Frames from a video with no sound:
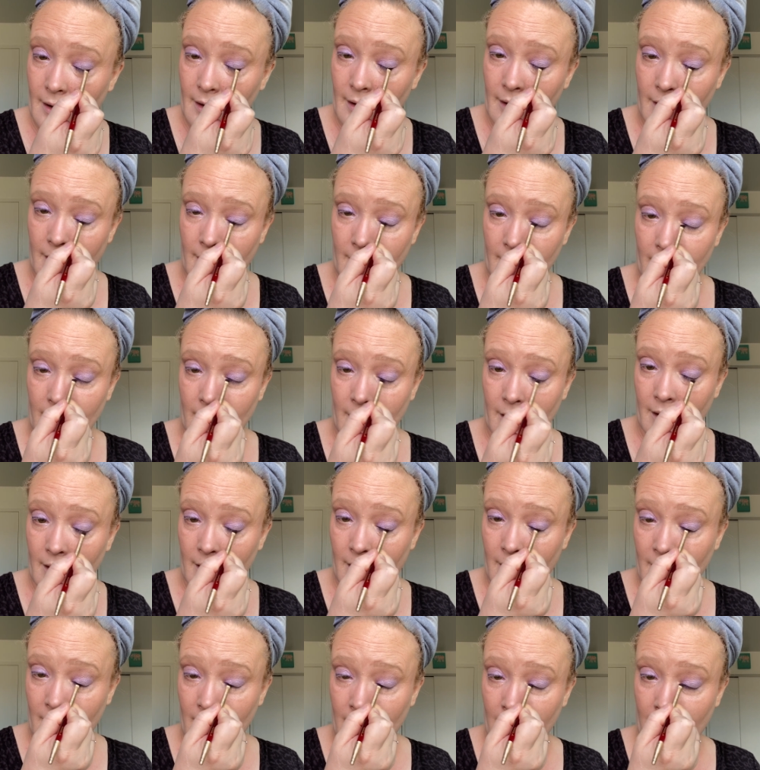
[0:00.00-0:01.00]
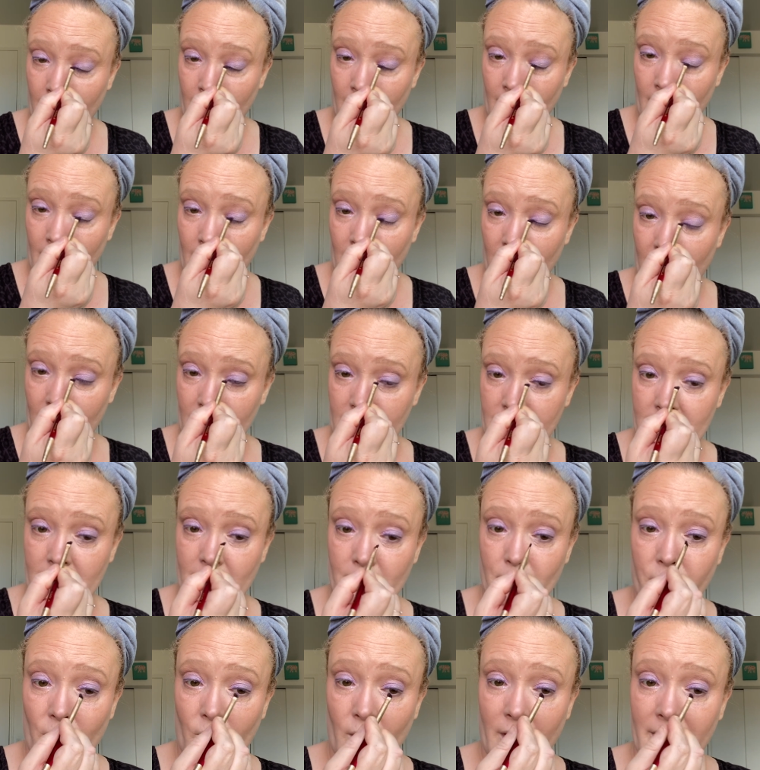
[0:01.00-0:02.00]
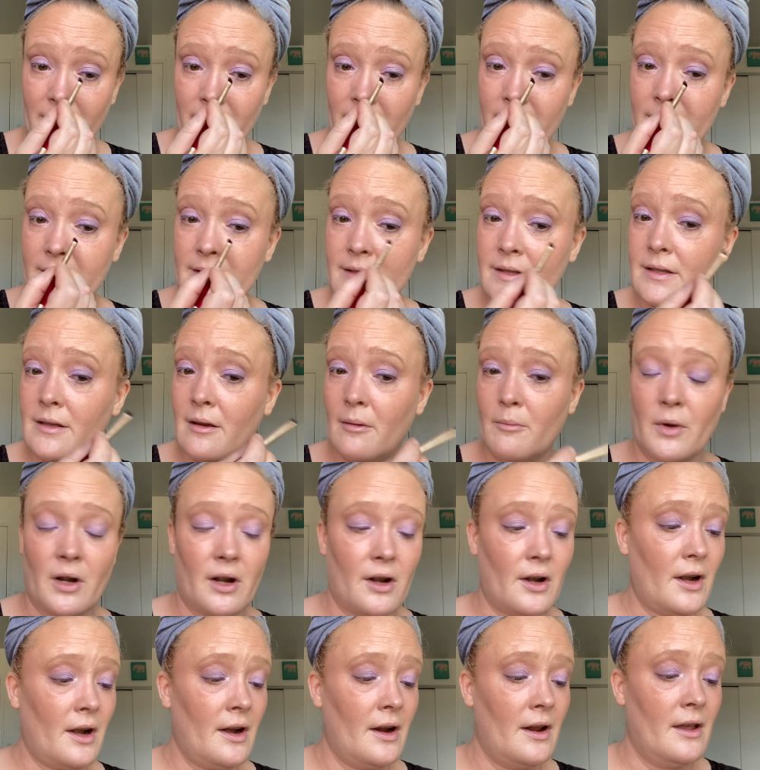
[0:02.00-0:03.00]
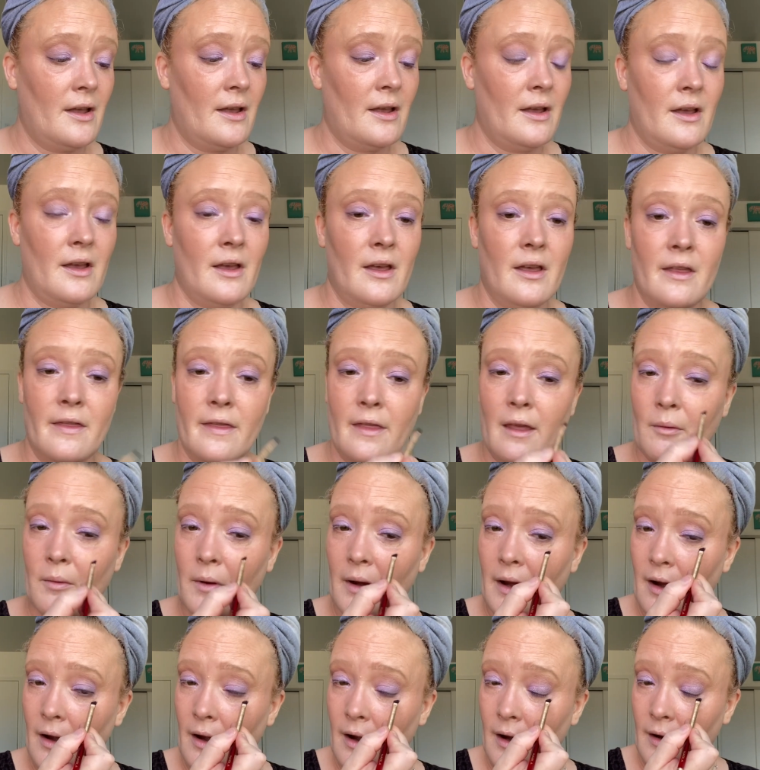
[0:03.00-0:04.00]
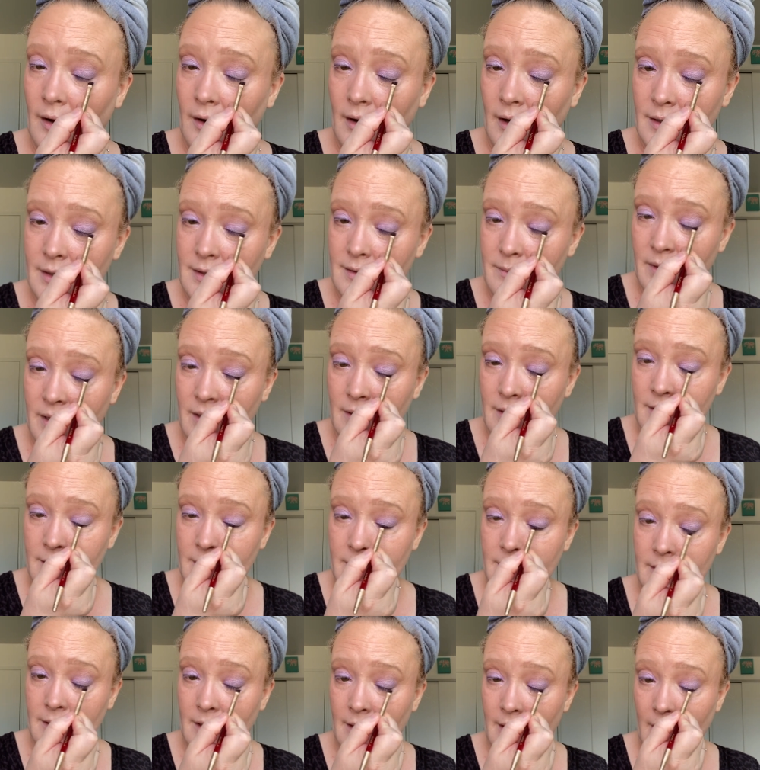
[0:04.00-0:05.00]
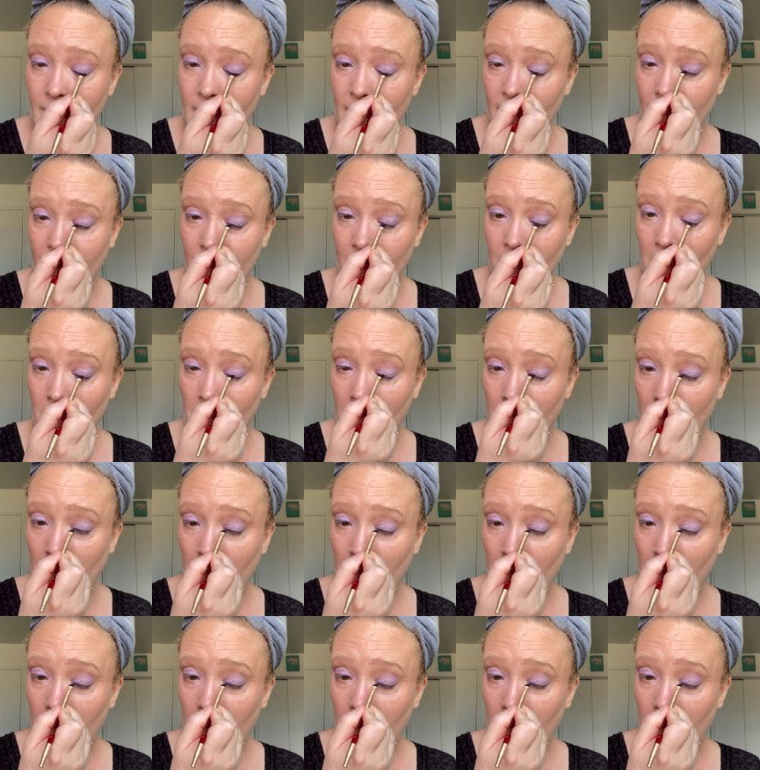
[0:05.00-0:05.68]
again at some point this summer. They were here at Christmas, and